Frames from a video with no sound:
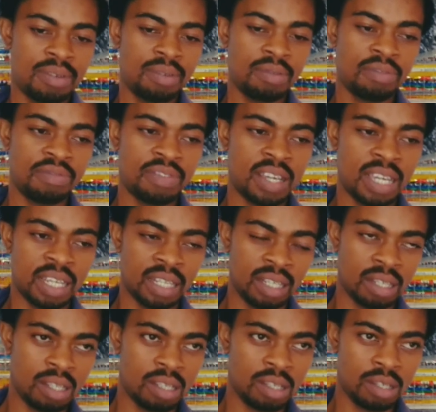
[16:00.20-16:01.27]
you'll find
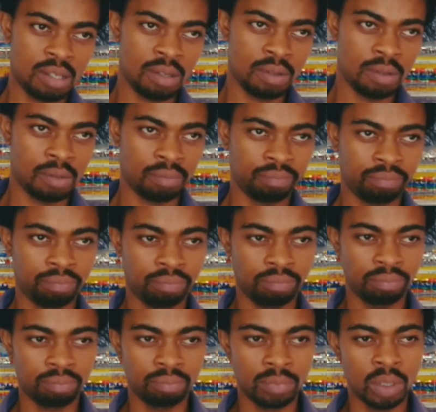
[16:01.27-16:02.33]
is your
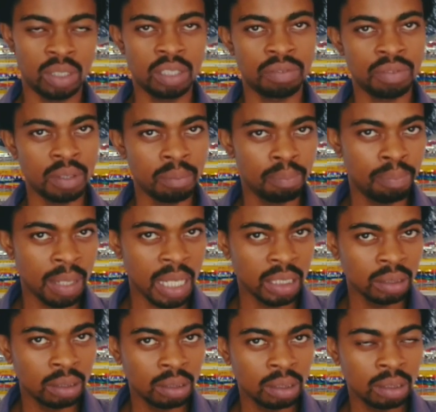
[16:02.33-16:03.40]
different
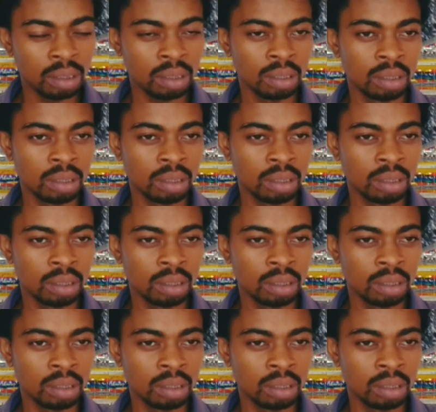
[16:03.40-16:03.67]
blends.